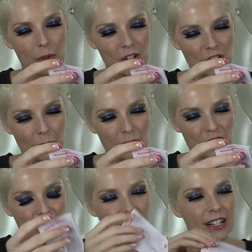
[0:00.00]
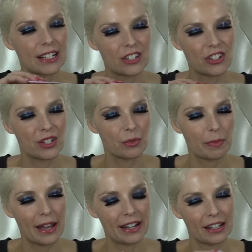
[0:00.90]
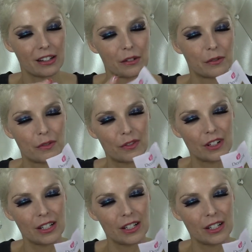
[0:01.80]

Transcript: which I'm sure is just repetitive.